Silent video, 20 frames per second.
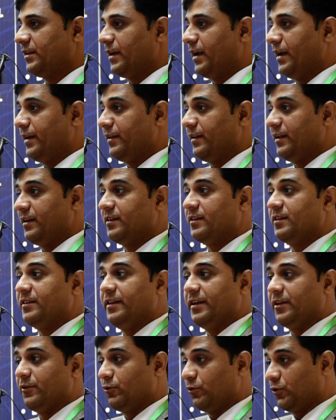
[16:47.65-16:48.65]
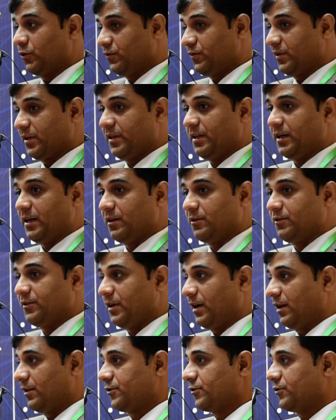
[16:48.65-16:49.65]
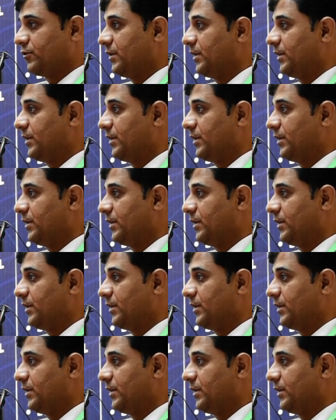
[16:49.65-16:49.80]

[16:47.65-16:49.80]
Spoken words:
and those were also